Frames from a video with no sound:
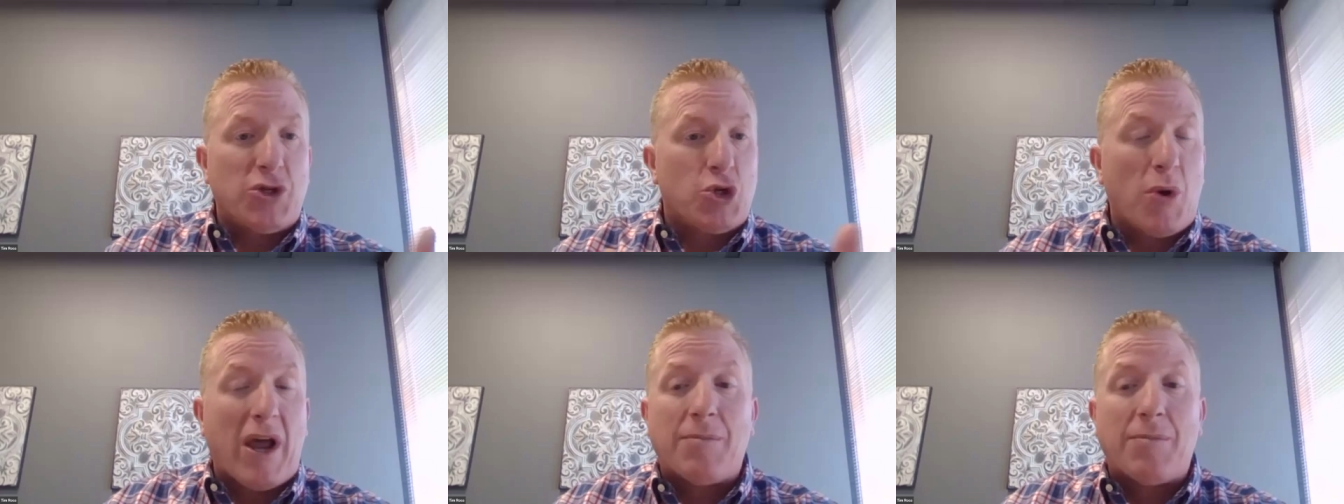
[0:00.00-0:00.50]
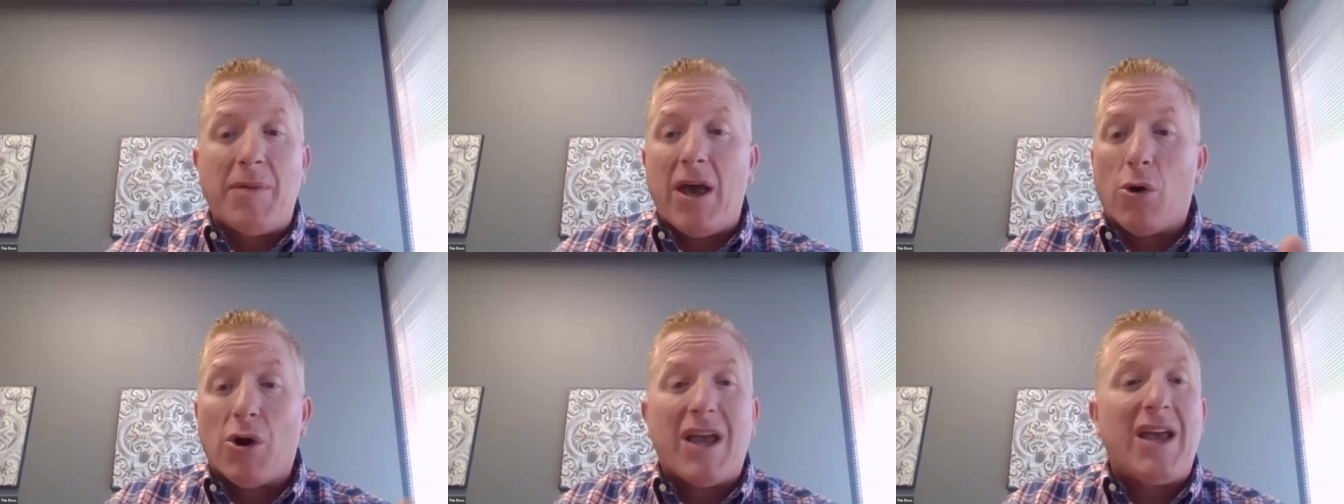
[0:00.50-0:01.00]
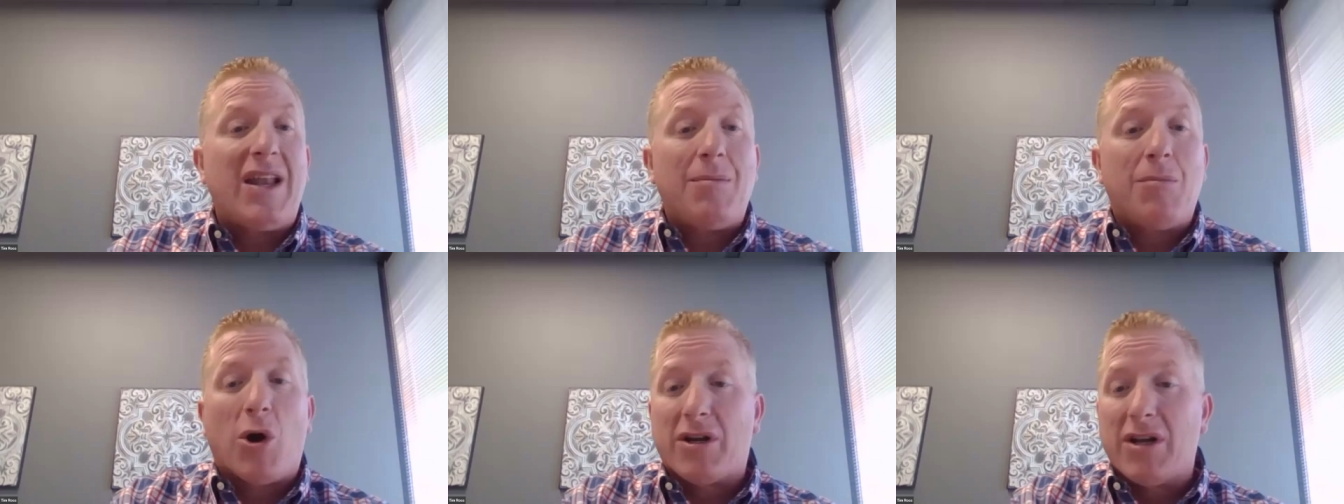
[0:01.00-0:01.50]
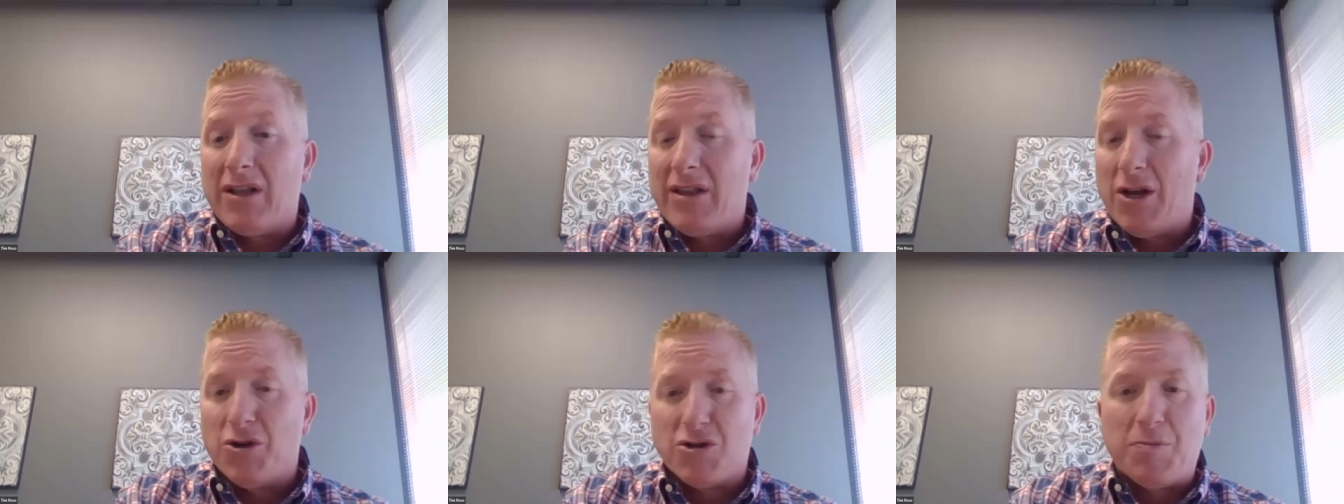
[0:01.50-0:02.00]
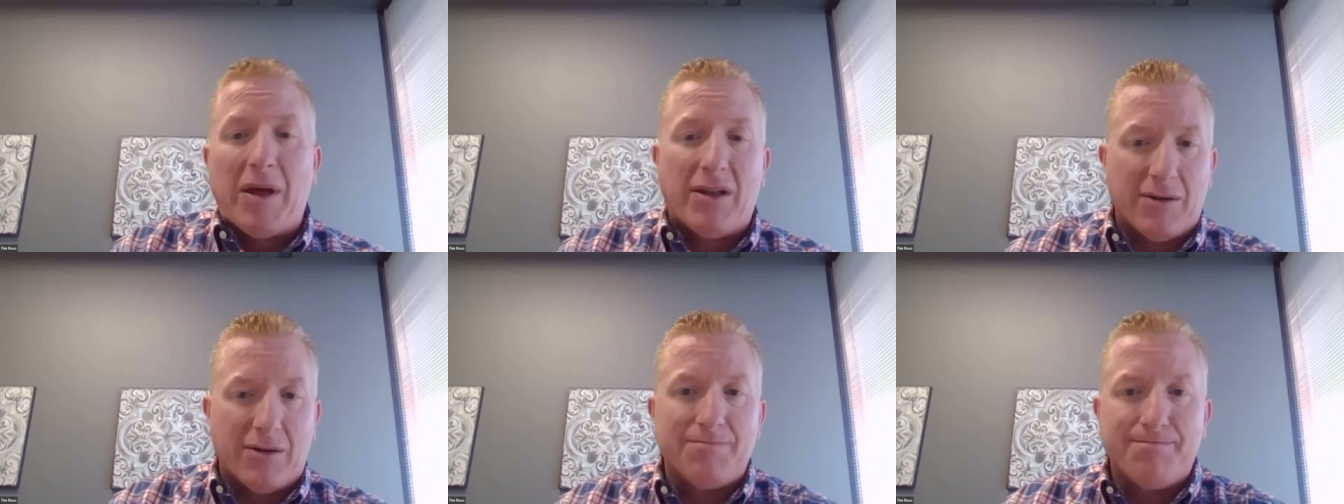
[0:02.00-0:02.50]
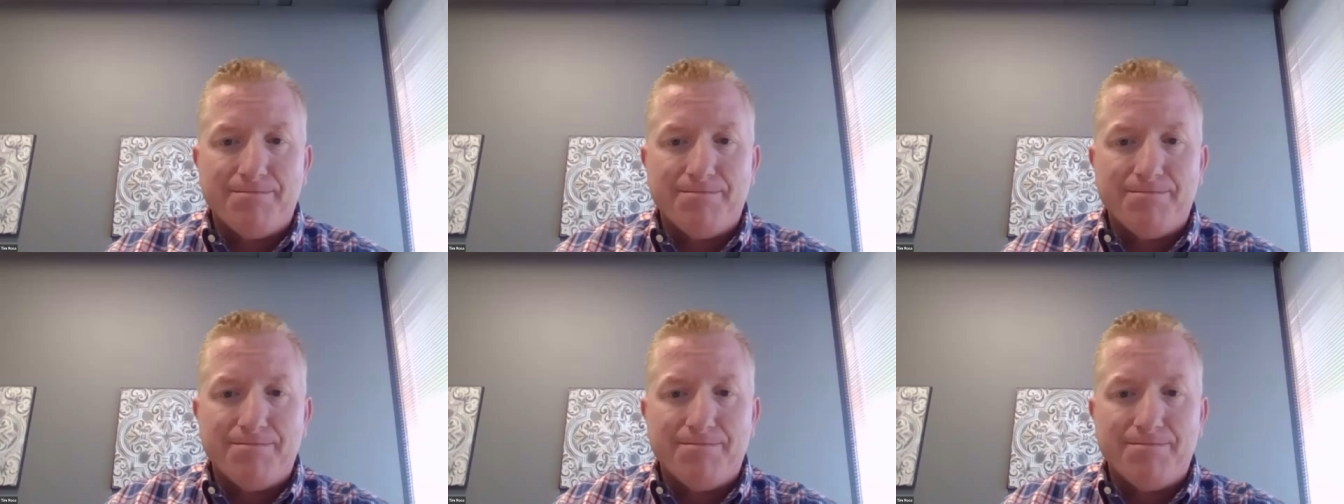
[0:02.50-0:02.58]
with direct mail or any marketing that you're spending.